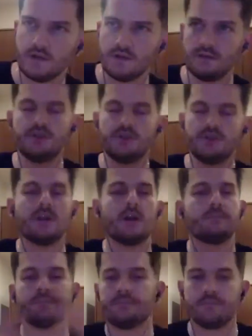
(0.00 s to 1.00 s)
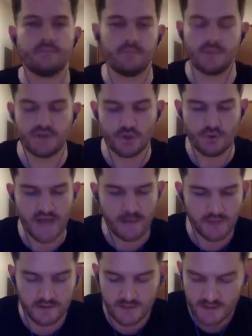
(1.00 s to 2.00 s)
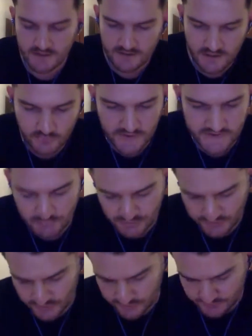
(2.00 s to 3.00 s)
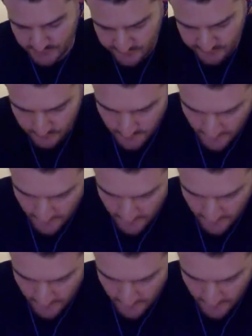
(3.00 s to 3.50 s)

you know, you name it, across the political spectrum.